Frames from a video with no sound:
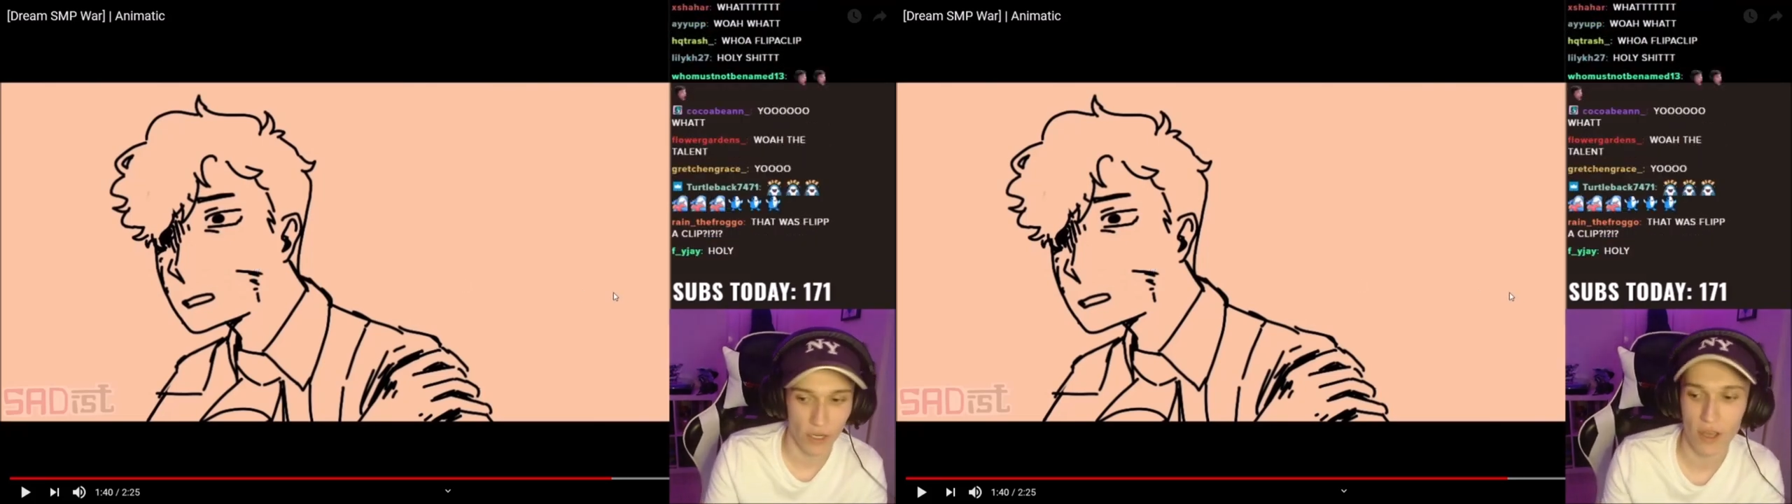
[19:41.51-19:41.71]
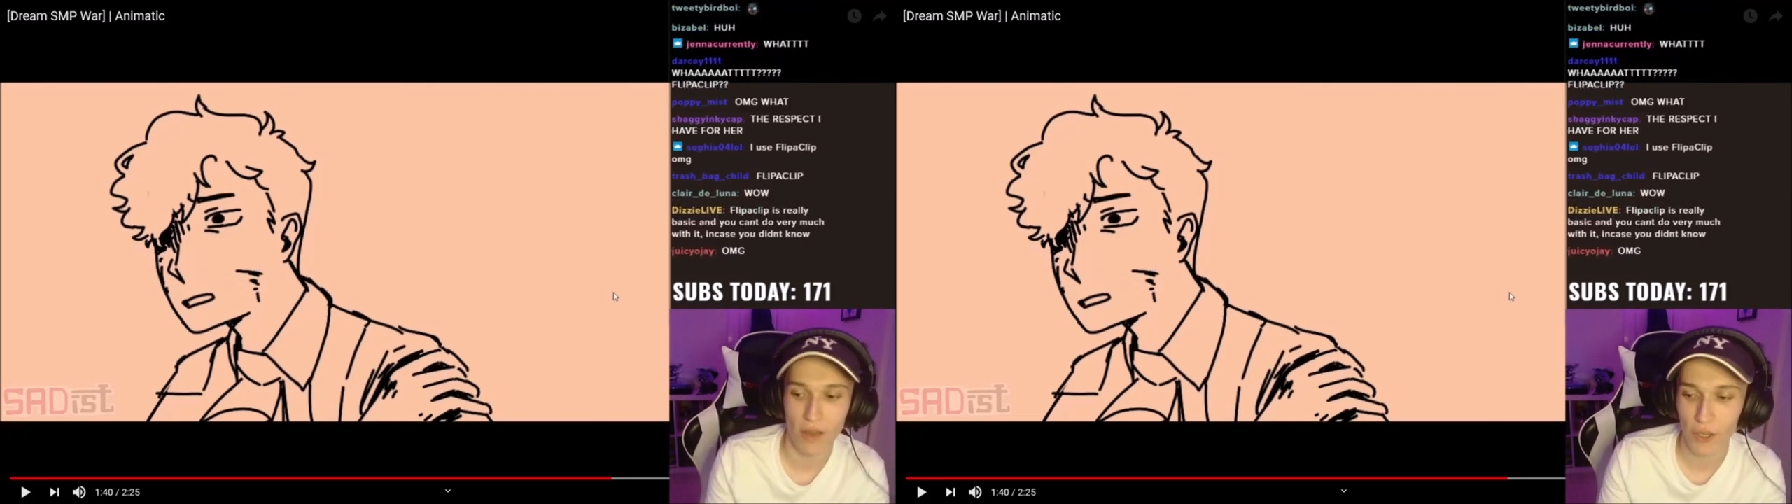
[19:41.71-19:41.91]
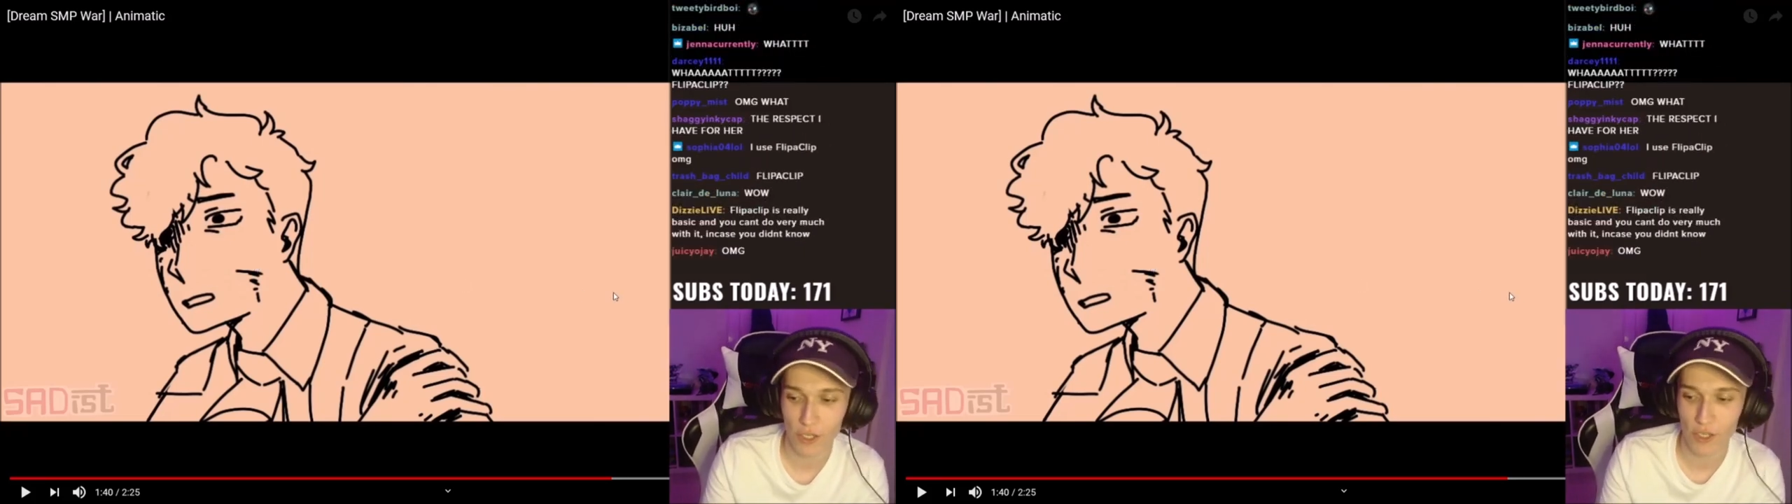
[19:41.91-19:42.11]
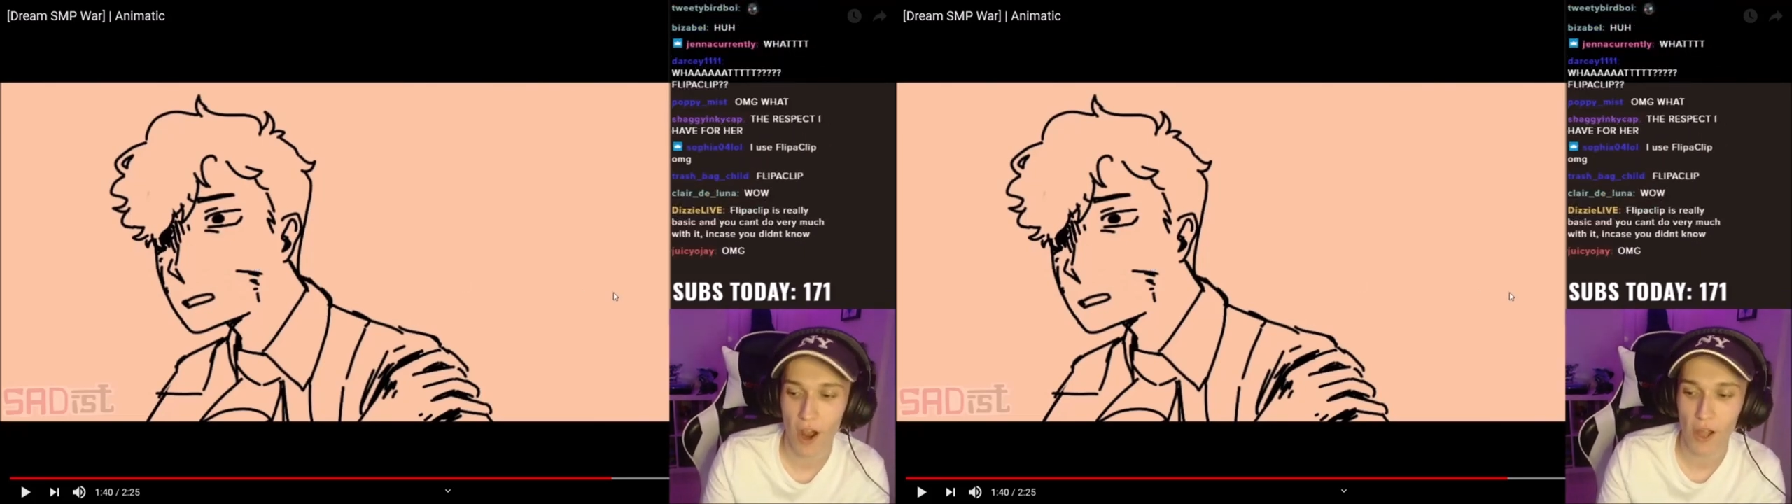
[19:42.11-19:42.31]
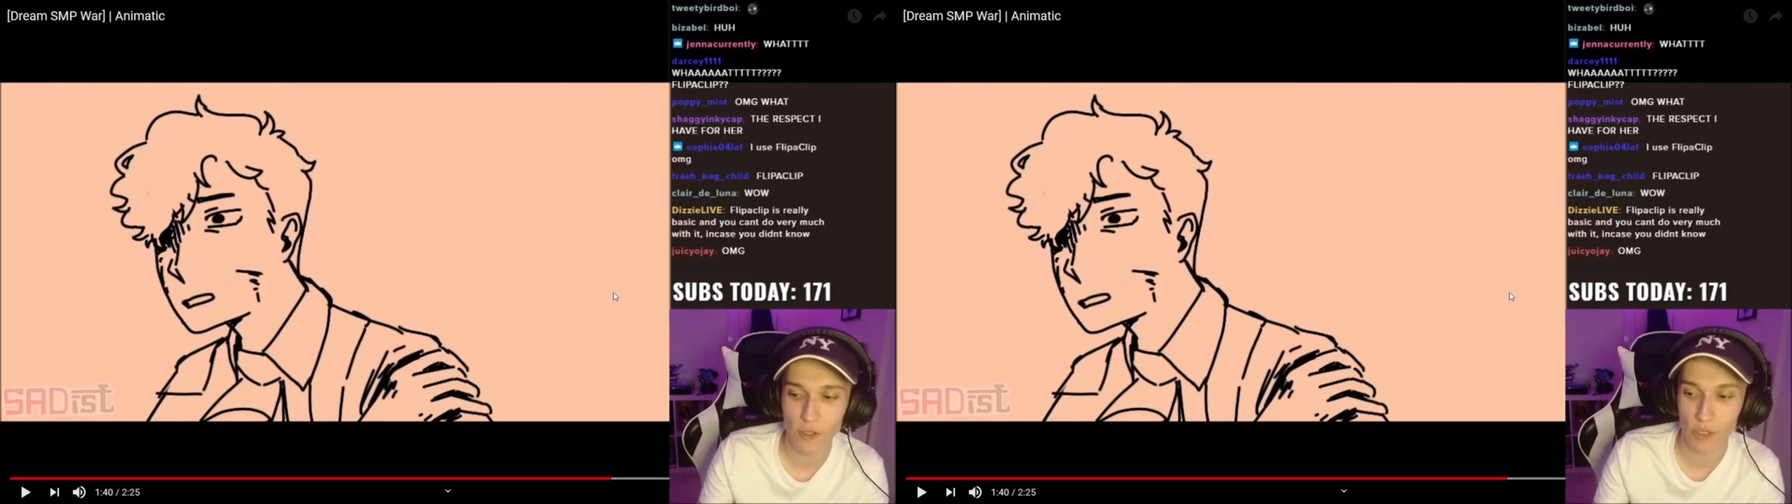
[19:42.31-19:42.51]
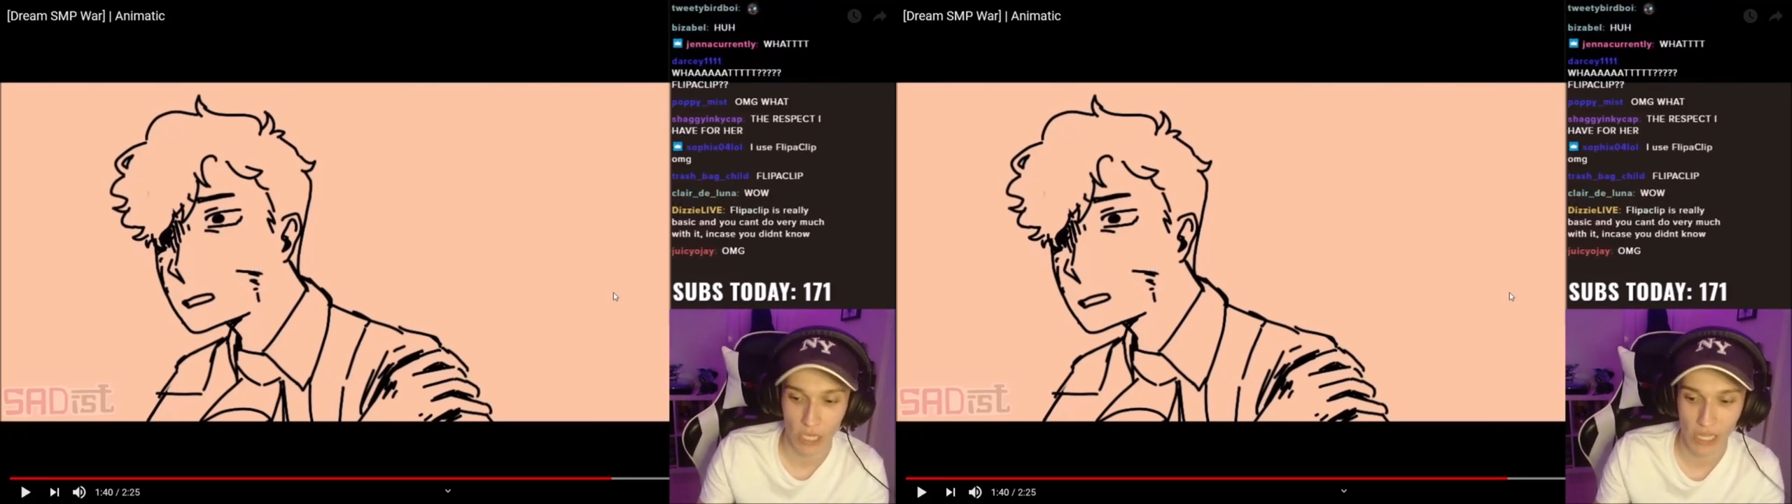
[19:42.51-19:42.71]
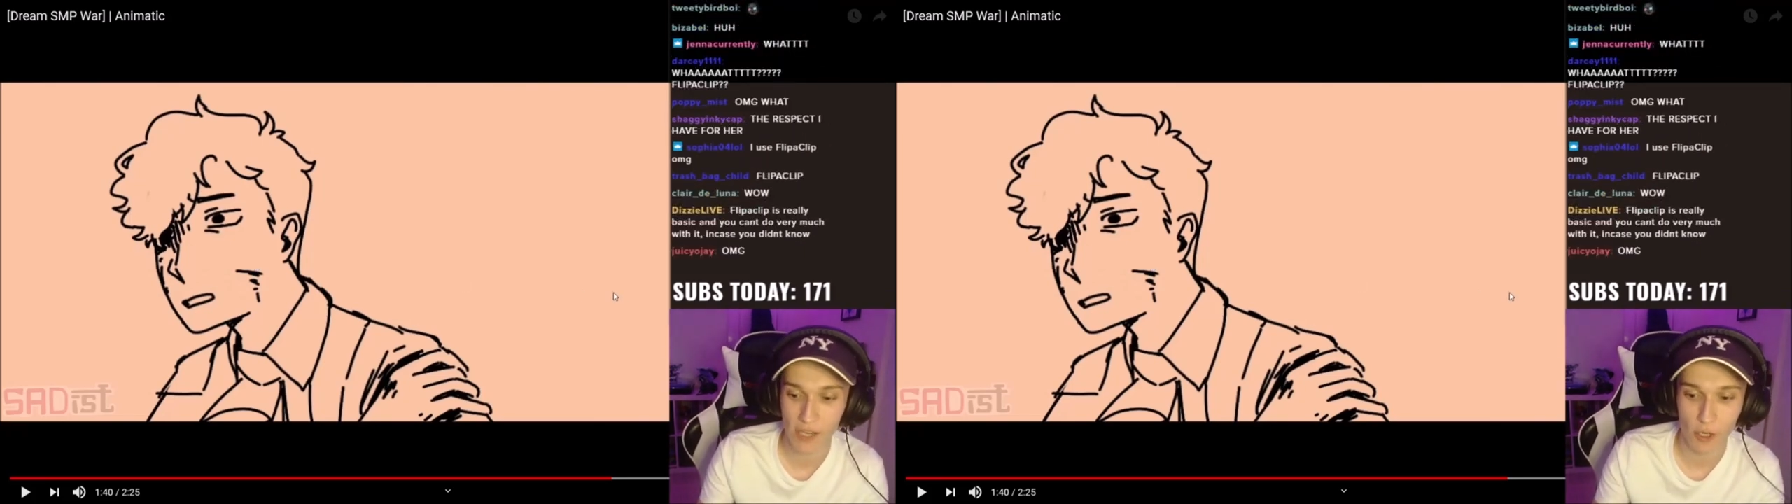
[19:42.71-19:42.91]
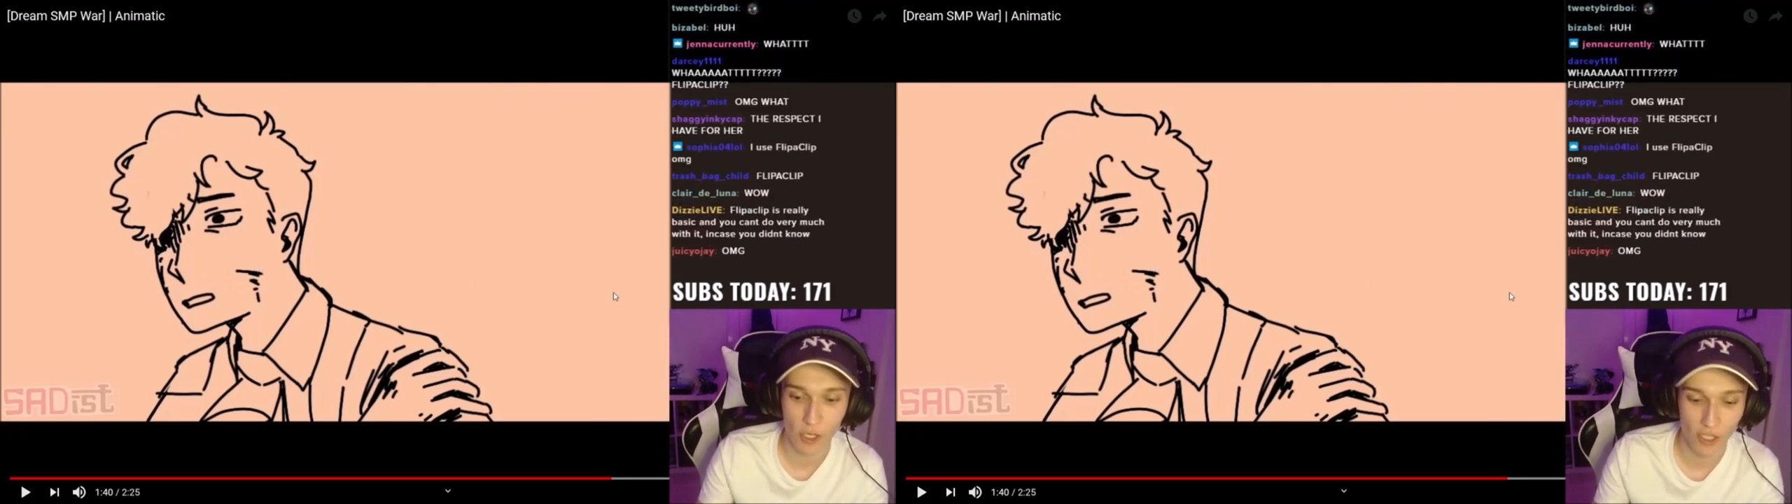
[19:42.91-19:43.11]
Do you have like a stylus, or is it
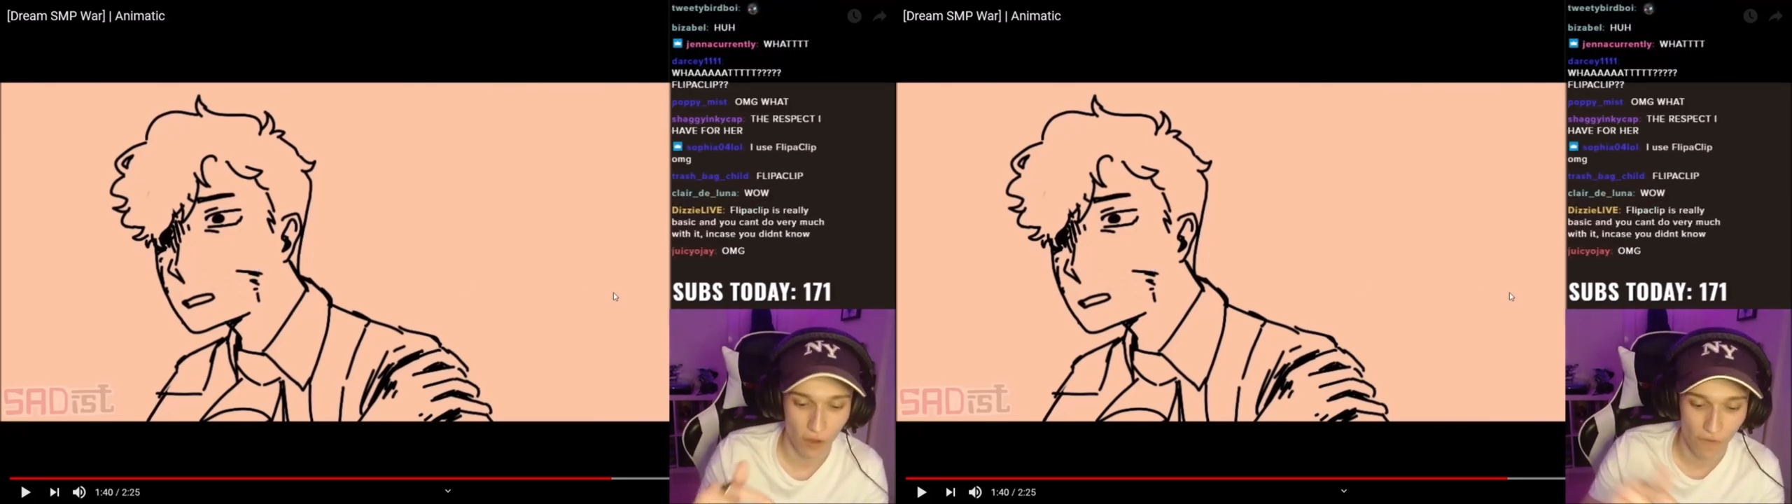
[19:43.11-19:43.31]
literally just like